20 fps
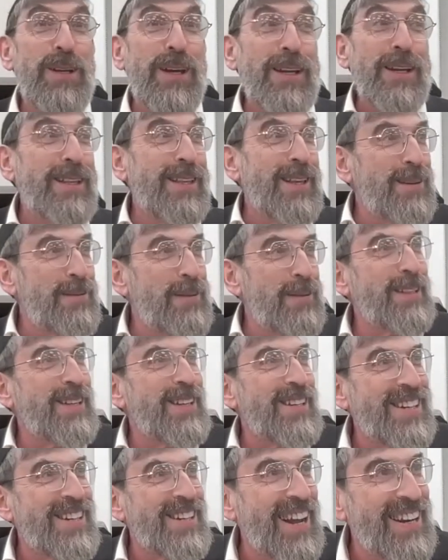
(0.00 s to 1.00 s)
You're going to dig your way
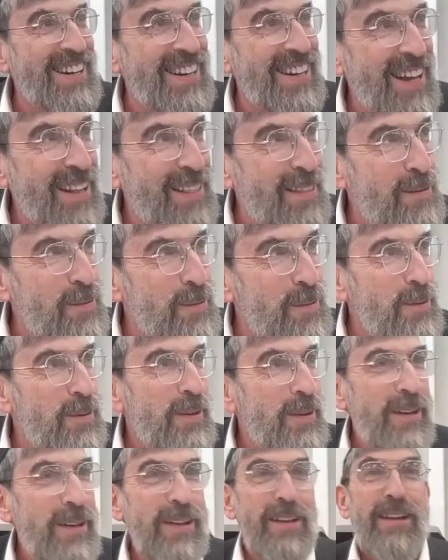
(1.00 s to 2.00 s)
to China to get
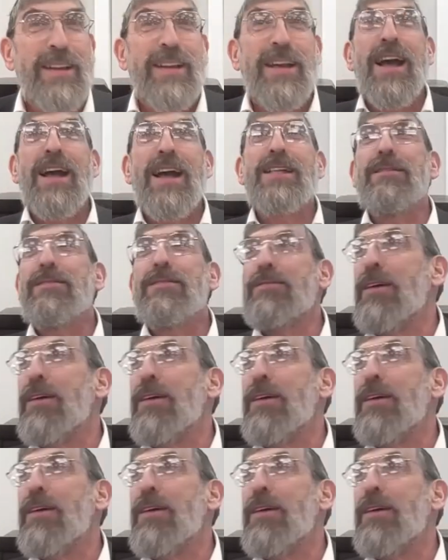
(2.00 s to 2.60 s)
through. And you